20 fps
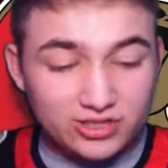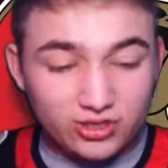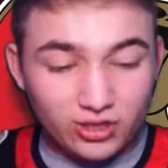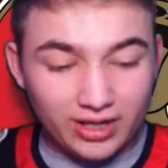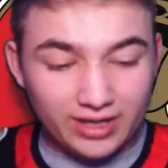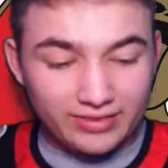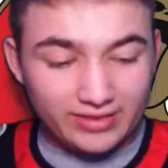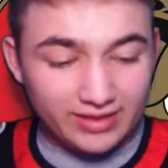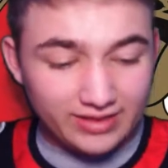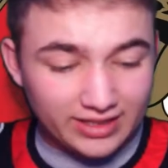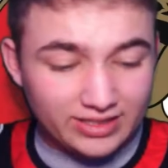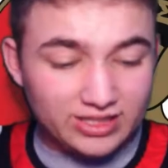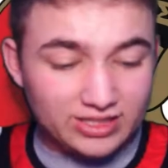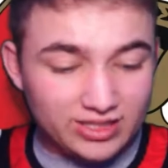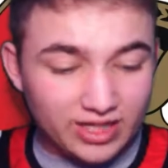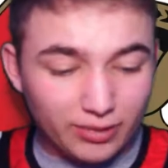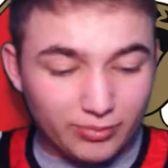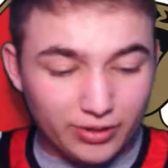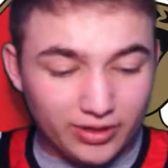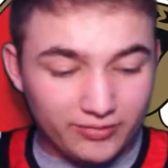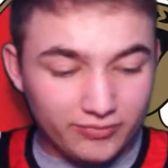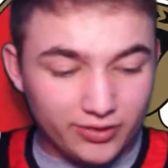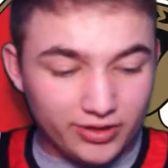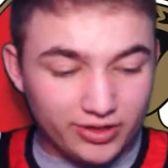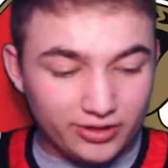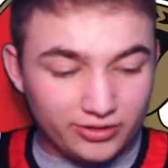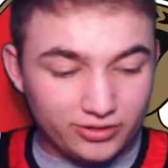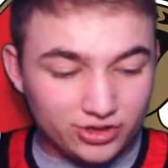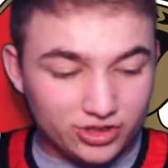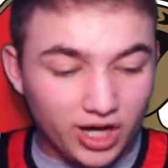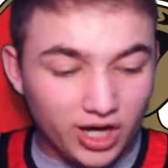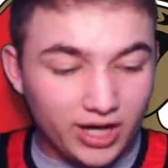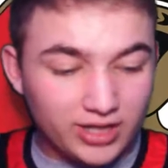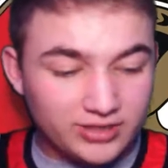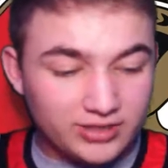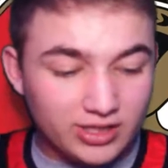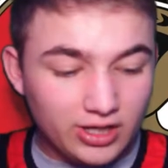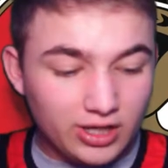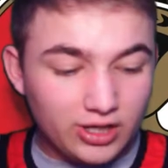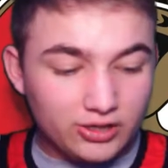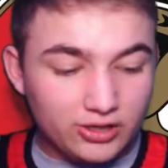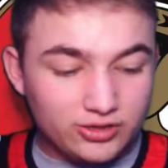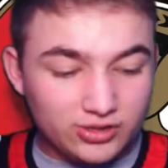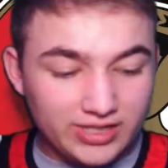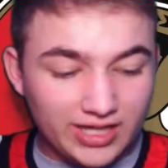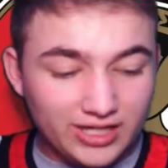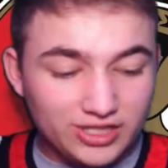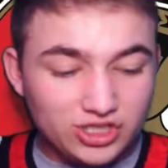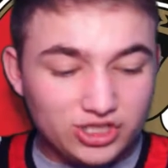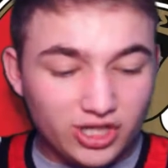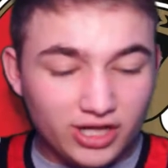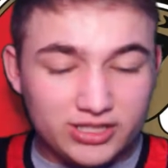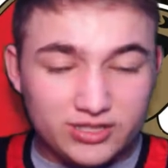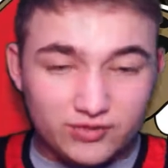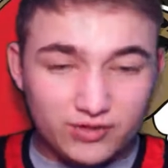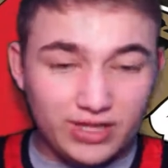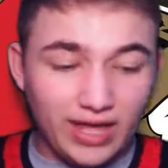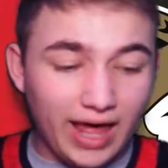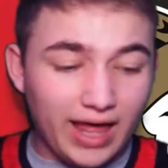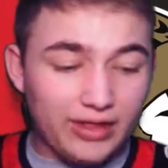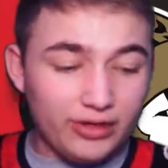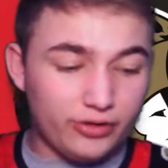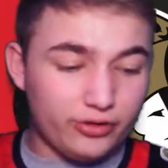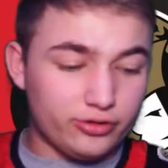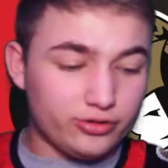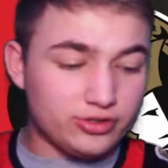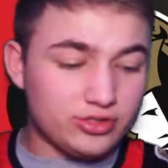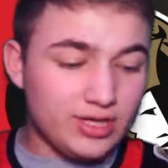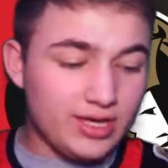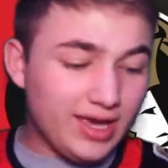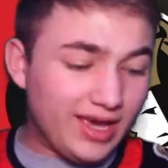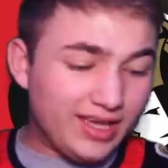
So I think they just got rid of one of their shots. So 10 shots for the Islanders.